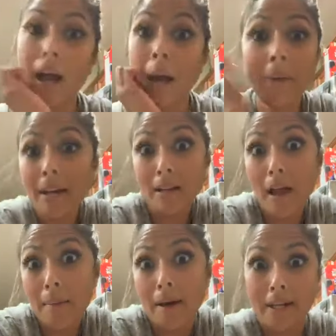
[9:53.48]
I'm not gonna
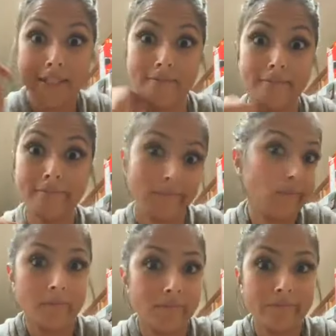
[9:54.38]
lie about it.
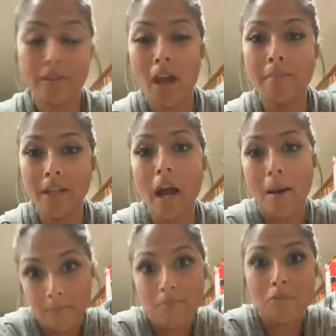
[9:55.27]
I mean,
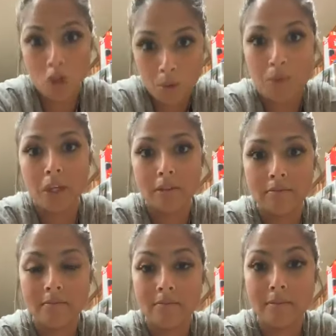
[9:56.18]
I'm totally
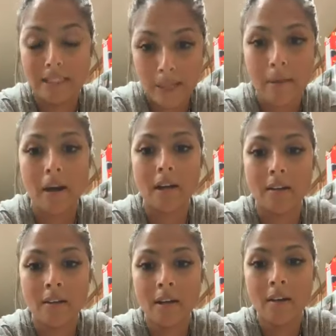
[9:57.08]

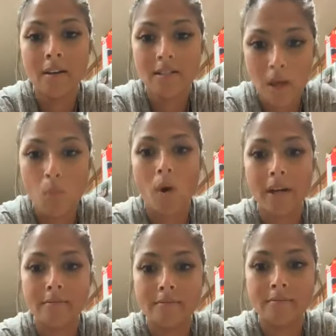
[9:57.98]

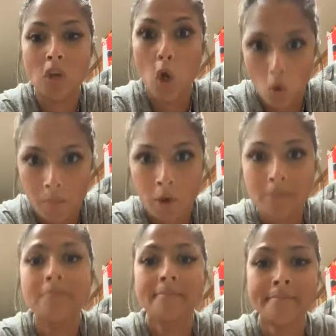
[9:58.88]
somewhat
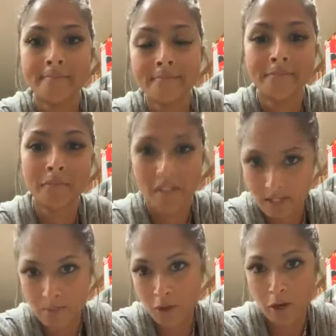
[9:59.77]
normal to
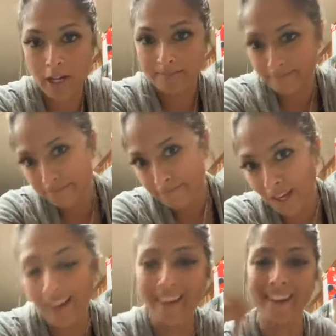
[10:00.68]
some degree.
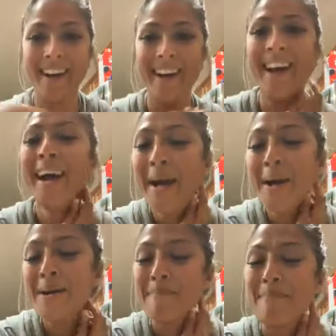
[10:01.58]

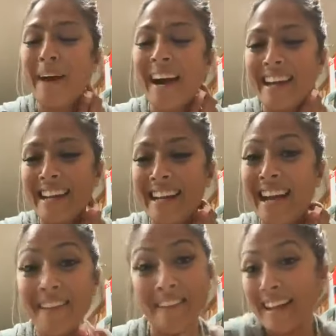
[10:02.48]
But
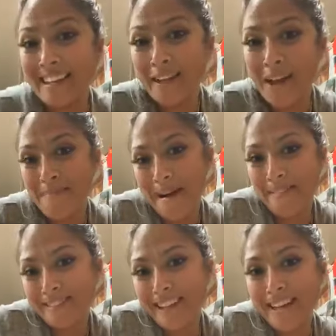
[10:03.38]
I'm not going to
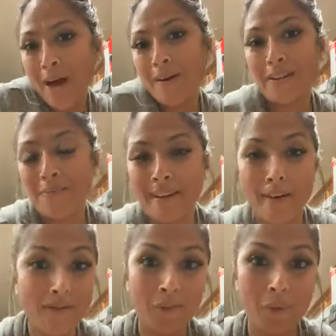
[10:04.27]
about like how I live my
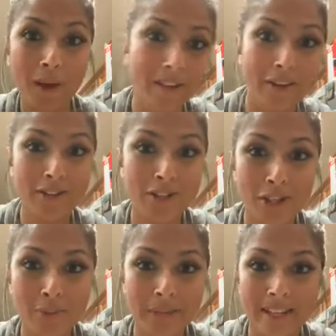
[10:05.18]
life and what I like to
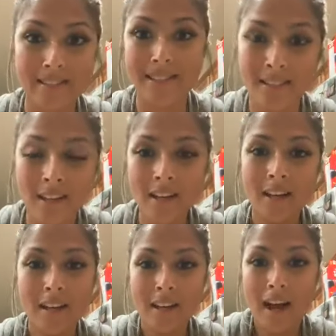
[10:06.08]
do, because
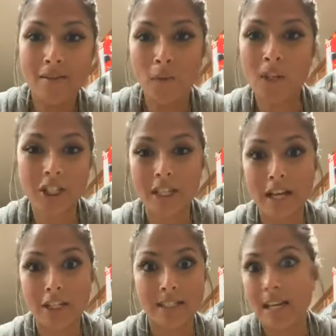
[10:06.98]

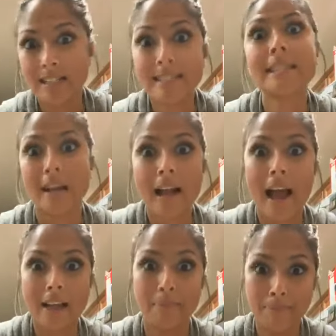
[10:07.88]
unfortunately I suck
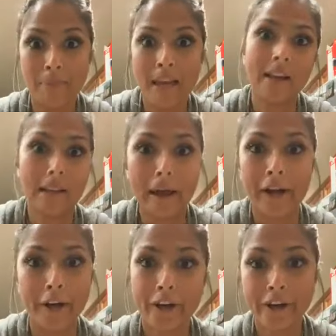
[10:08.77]
at being a
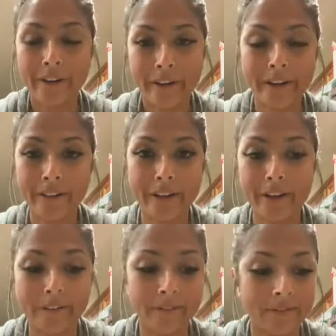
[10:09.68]
liar and, you
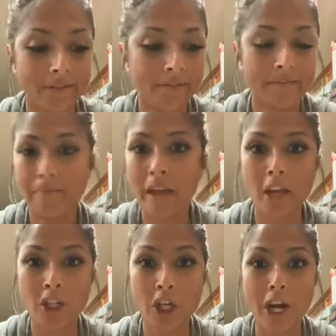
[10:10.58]
know,
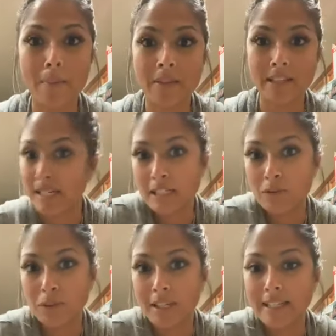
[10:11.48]
making shit up that doesn't
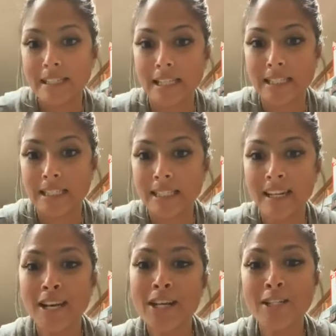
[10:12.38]
really exist.
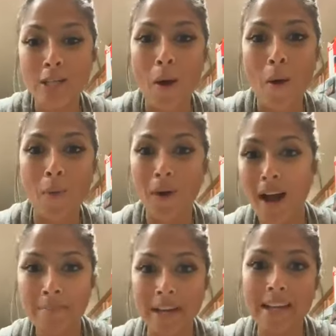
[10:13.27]
So,
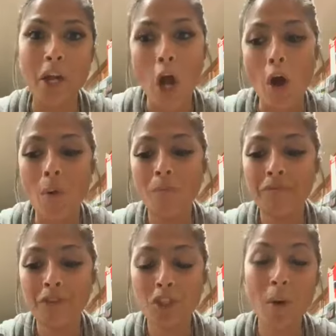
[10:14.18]
I mean, no.
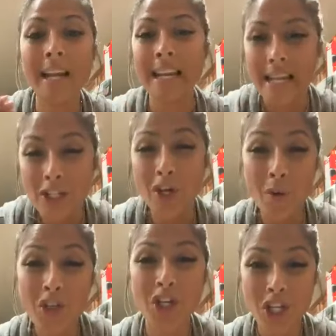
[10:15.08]
Do I need to
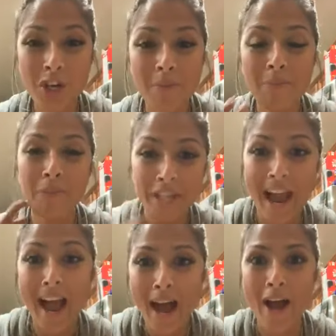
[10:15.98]
go to the gym?
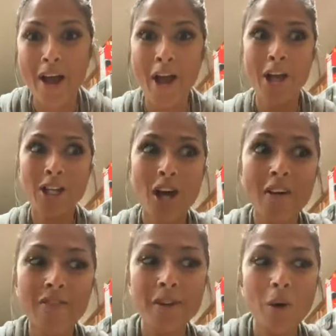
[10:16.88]
Yeah. Do
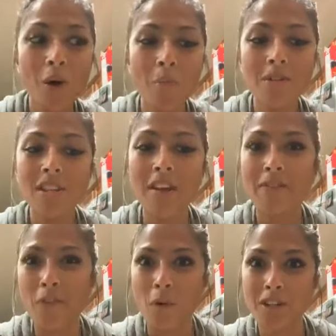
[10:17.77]
I feel almost like
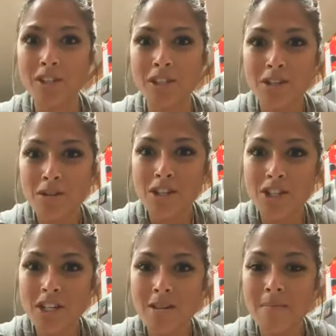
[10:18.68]
forced to go to the
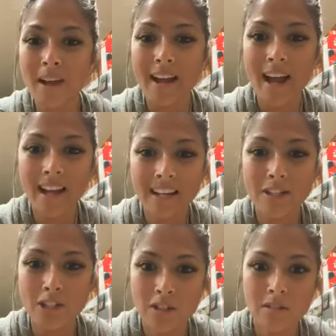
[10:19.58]
gym? I kind
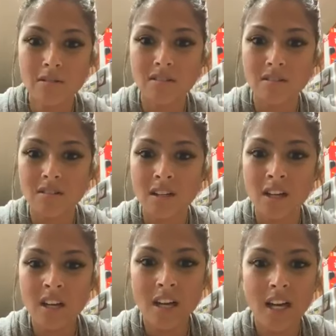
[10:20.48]
of do.
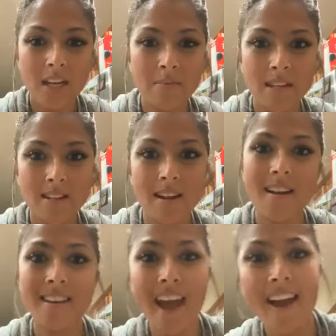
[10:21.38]
I mean,
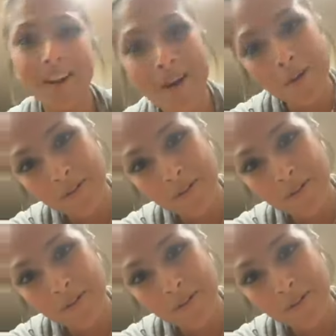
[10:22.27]
yeah, I know.